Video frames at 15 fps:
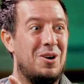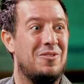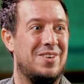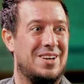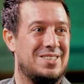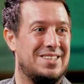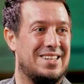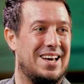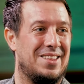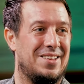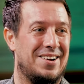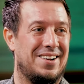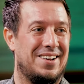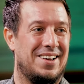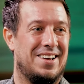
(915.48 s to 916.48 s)
perfect
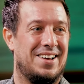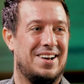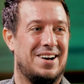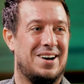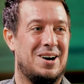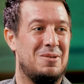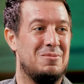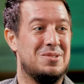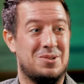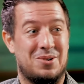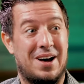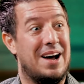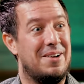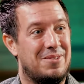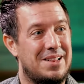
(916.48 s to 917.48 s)
together. Um, so
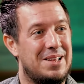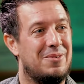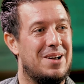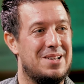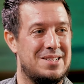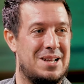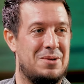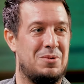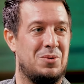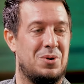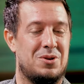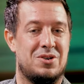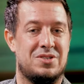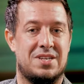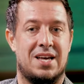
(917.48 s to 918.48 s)
I really resonate with
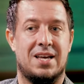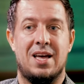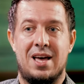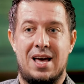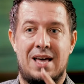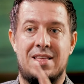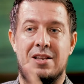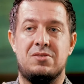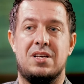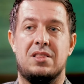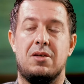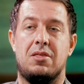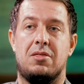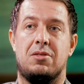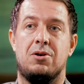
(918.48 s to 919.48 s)
what you're saying. And then you said
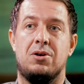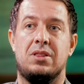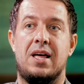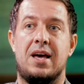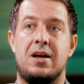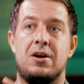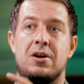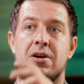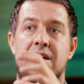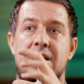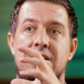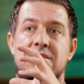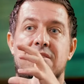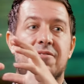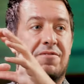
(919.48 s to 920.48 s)
the third layer
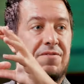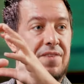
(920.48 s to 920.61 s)
is the